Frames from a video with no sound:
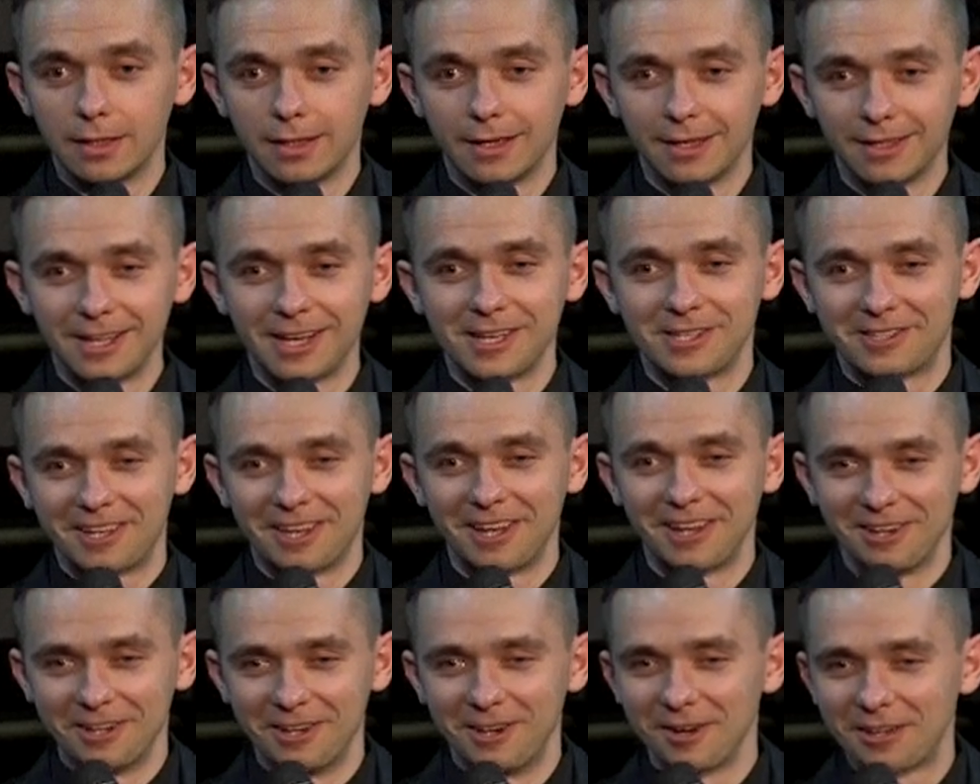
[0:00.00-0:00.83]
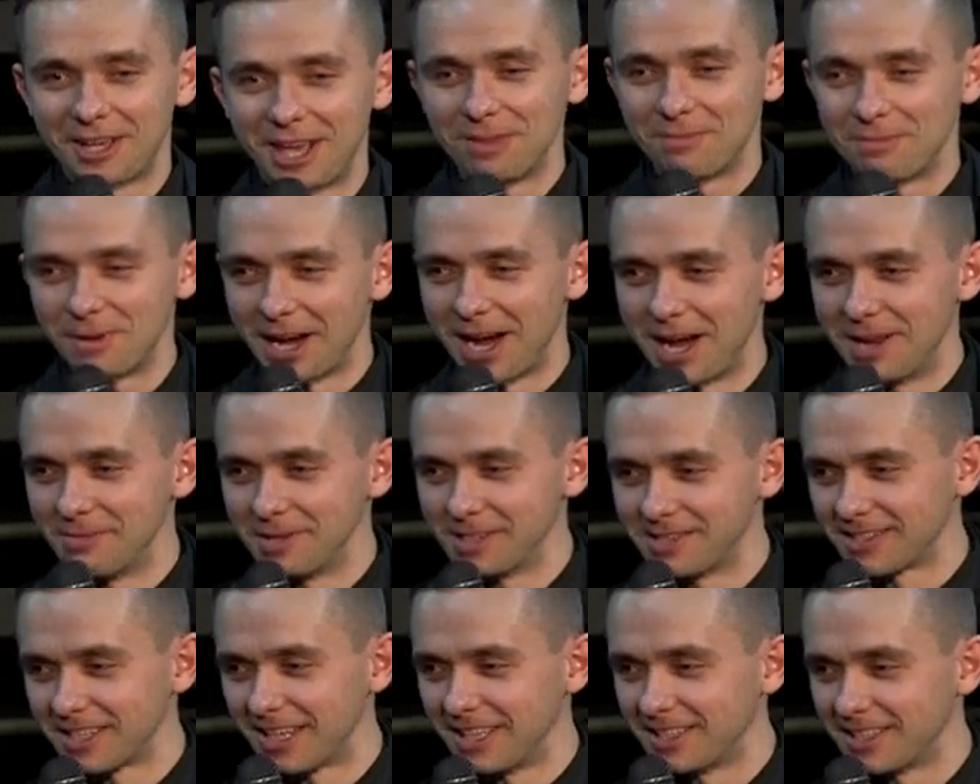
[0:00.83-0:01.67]
And I said, you know, get behind me,
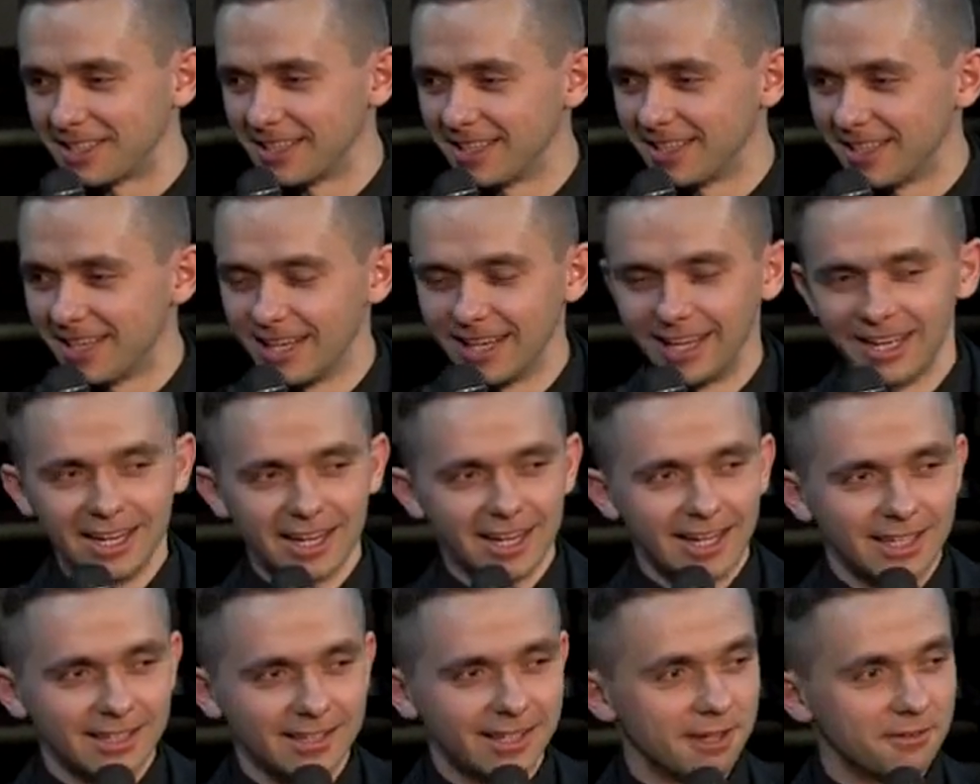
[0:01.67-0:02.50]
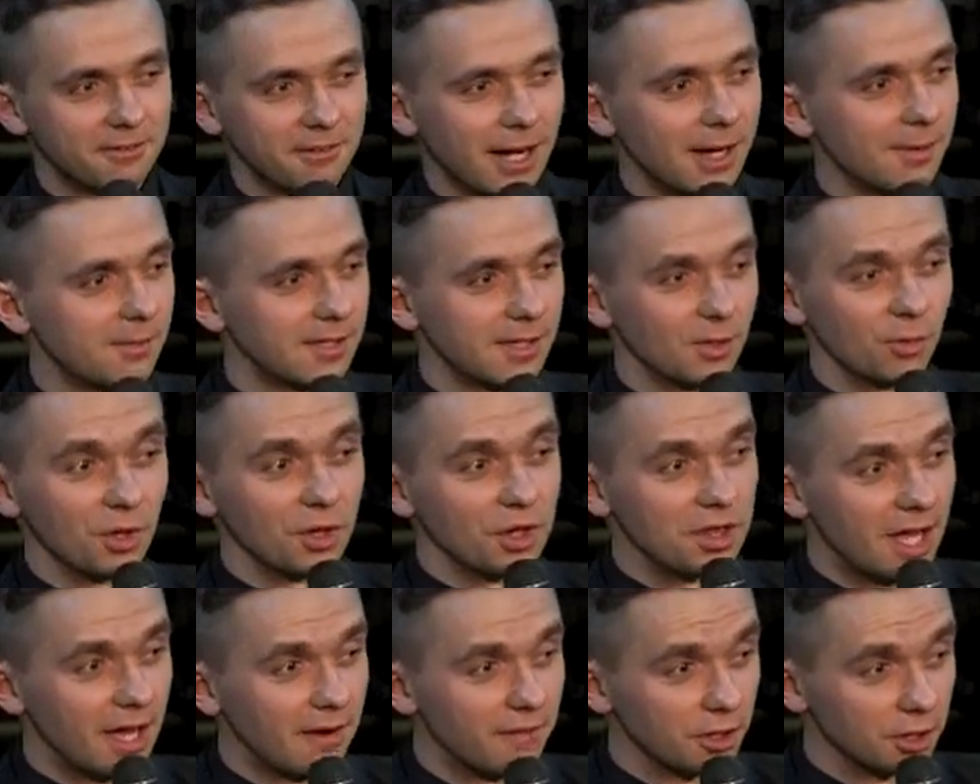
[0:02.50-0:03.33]
Satan. Dave Ramsey would
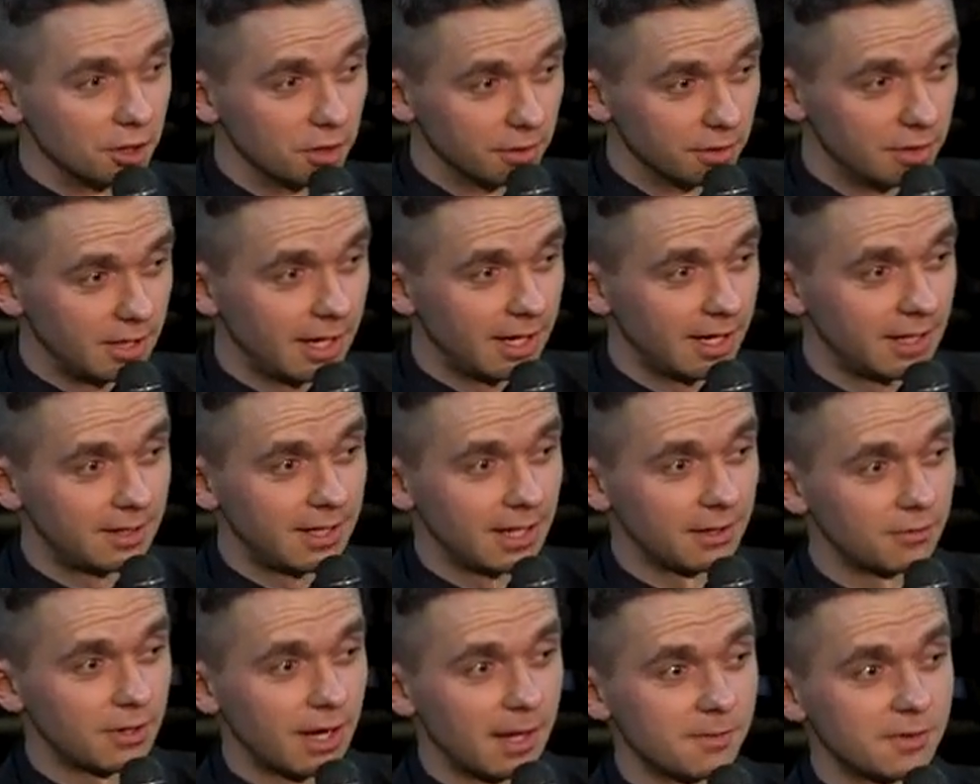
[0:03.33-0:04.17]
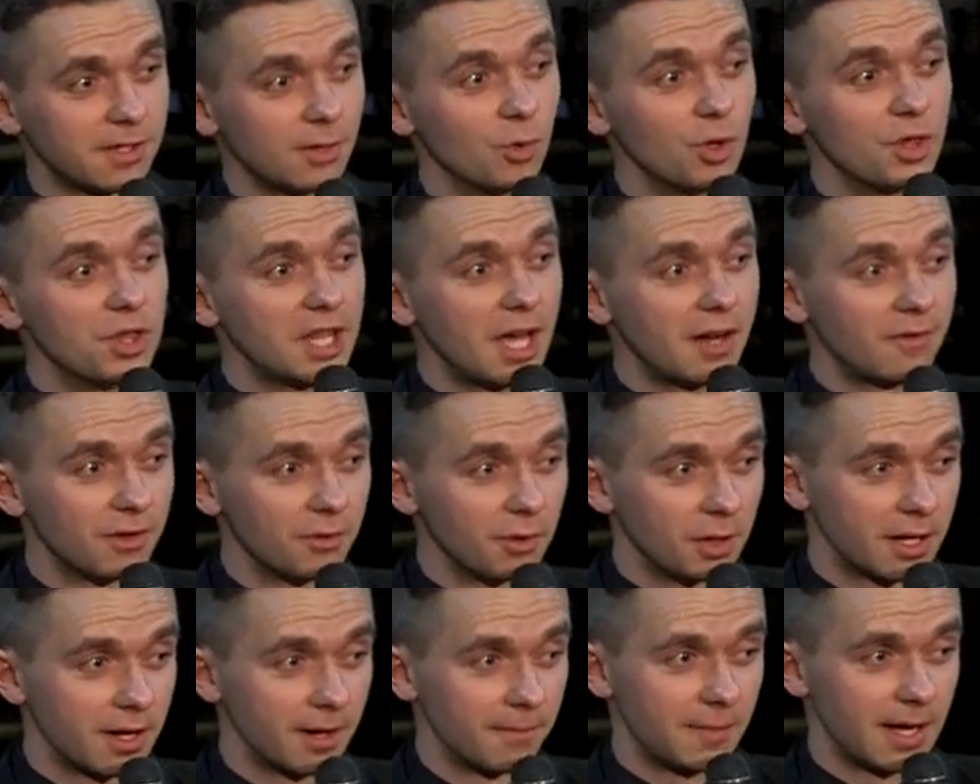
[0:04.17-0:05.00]
never do that and Dave Ramsey would never
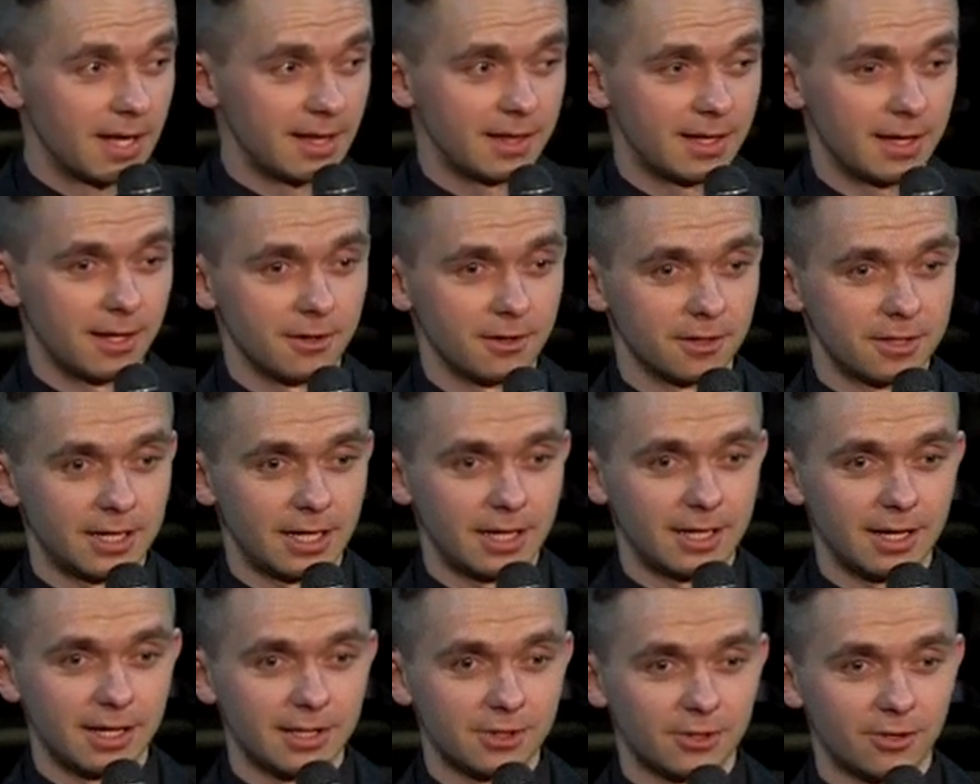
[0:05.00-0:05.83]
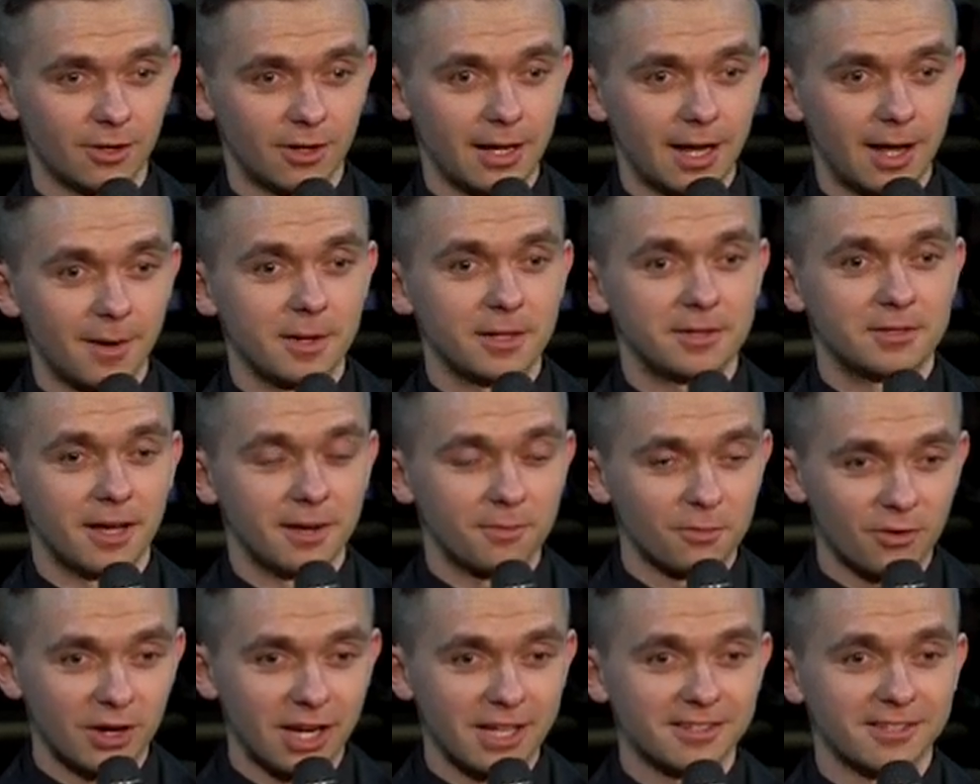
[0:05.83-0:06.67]
recommend that, okay? And so, and I'm a Dave
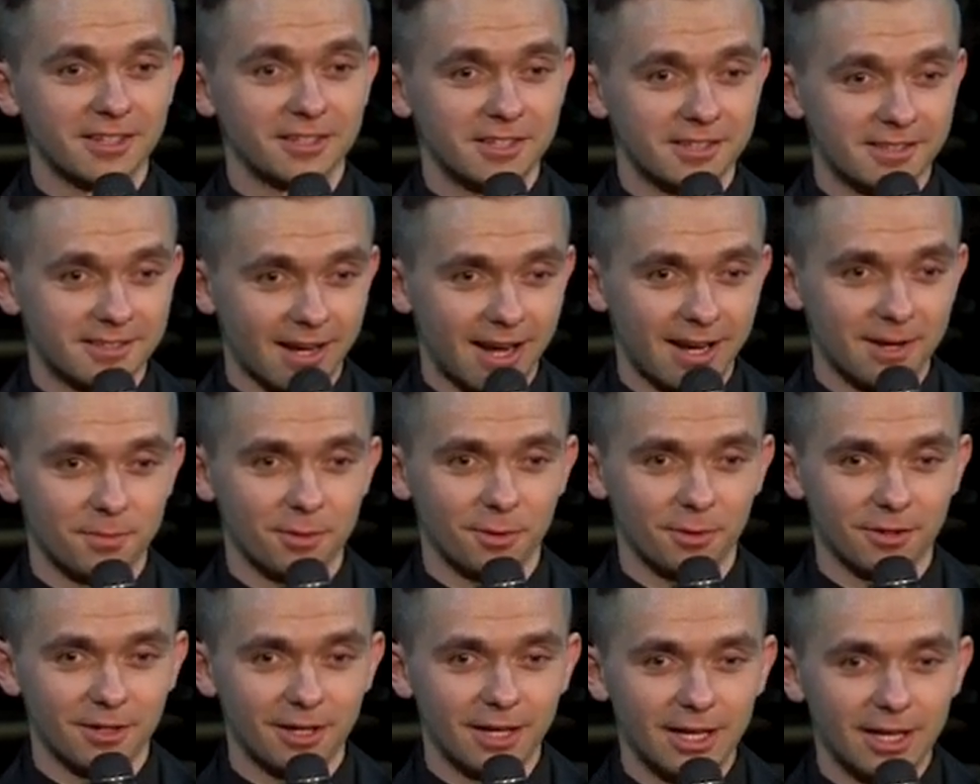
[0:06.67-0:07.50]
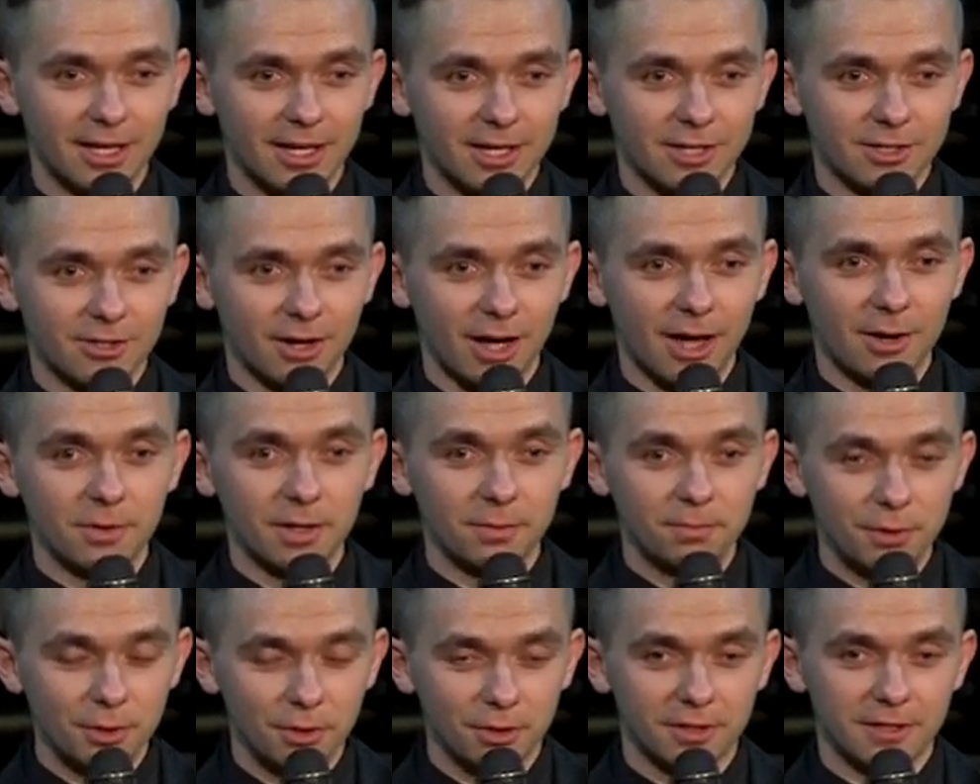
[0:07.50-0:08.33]
Ramsey disciple. So I
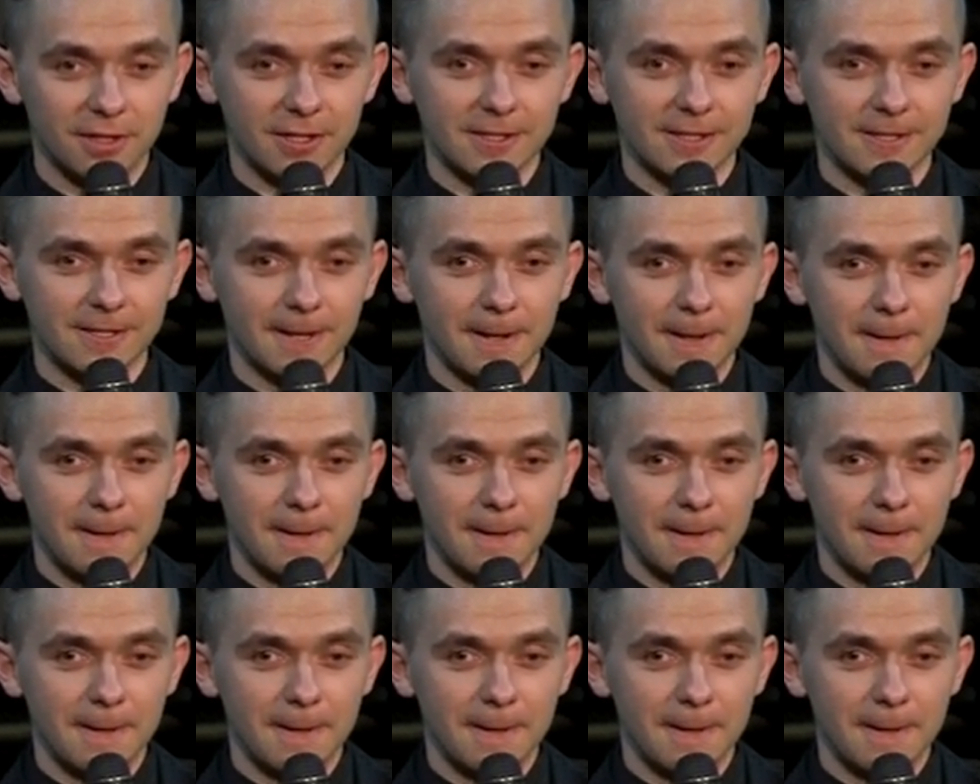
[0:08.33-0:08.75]
rebuked this.